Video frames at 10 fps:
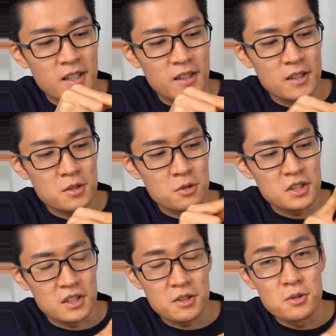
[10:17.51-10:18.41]
Some of the
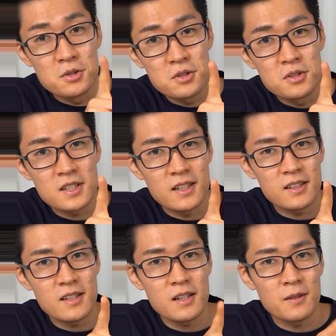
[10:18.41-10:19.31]
electromagnetic
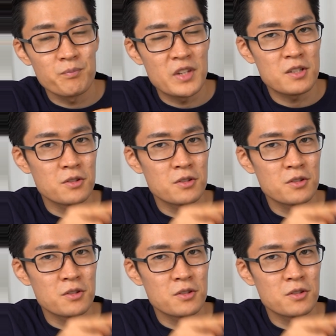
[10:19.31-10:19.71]
waves are absorbed